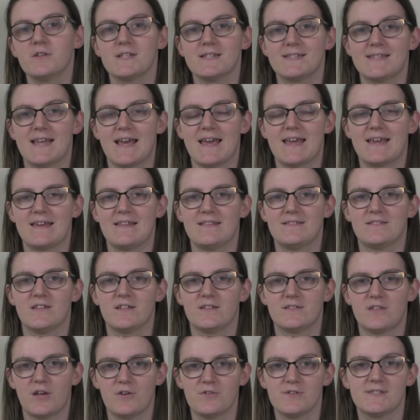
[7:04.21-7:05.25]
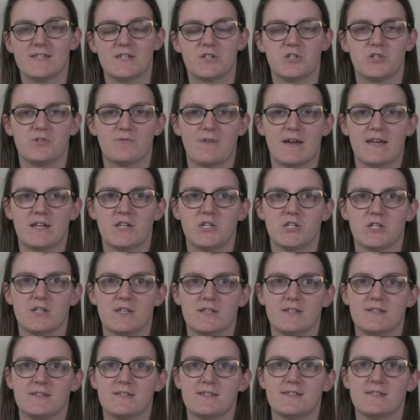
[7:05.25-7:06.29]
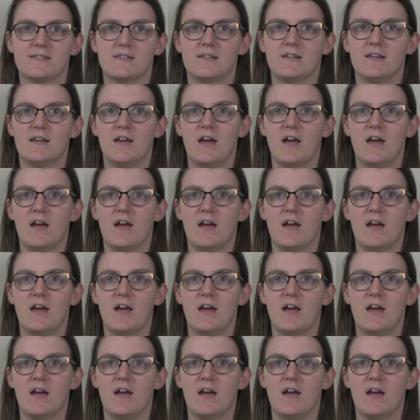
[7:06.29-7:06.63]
to say that those situations